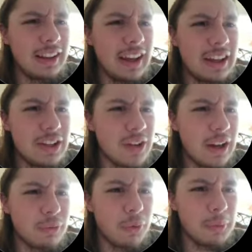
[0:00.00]
Like he
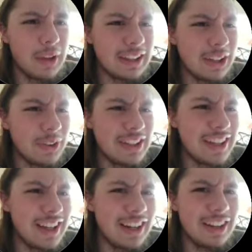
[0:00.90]
transformed like how he
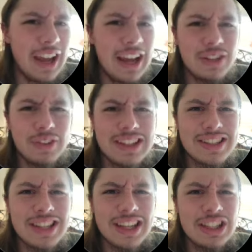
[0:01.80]
did in Age of
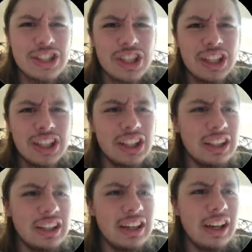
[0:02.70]

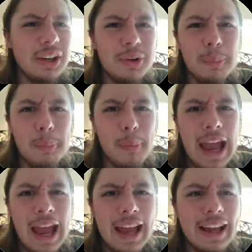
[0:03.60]
Extinction. It was
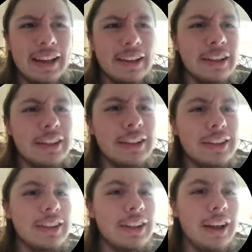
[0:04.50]
bad."
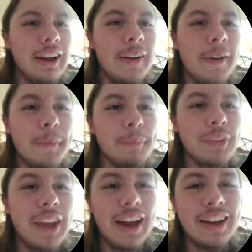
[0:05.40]

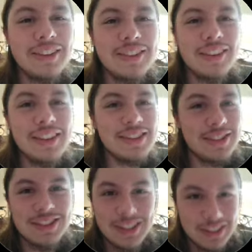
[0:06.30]
Um, guys, this
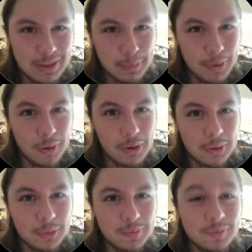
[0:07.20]
is just a
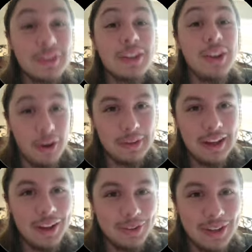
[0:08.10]
promo. Calm
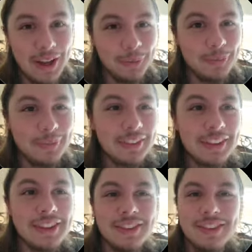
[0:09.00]
the hell down.
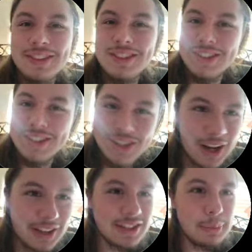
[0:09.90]
This is
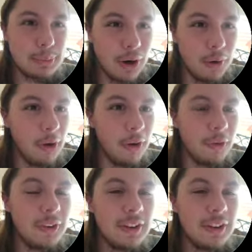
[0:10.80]
just a promo.